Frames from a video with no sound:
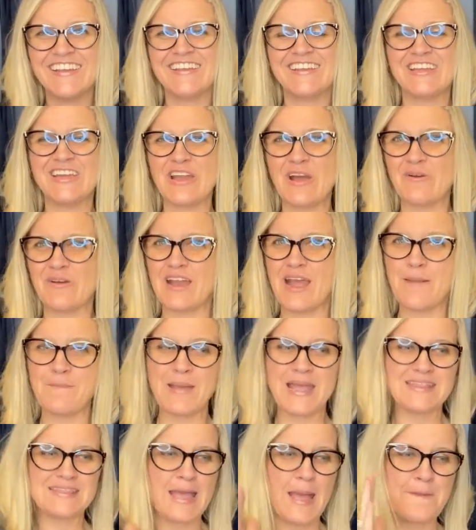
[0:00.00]
you know, and I
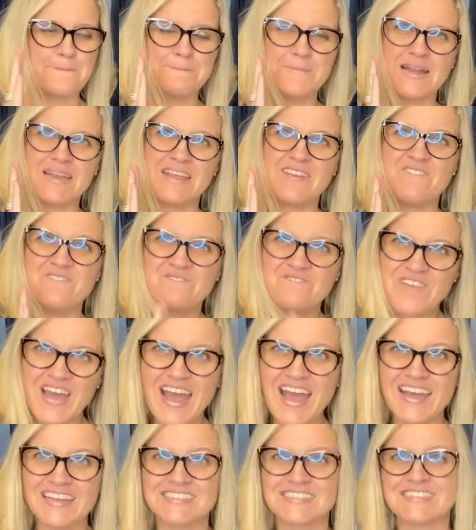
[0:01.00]
made that money
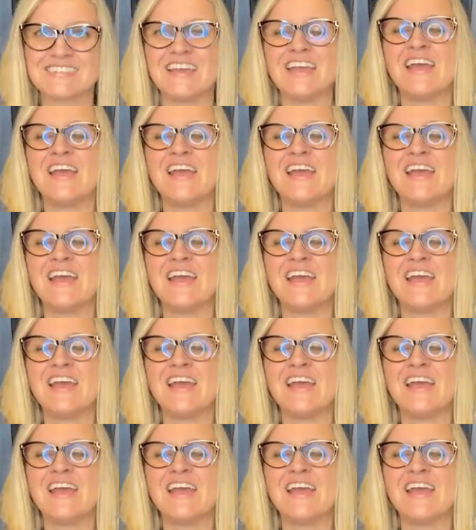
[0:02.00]
fast.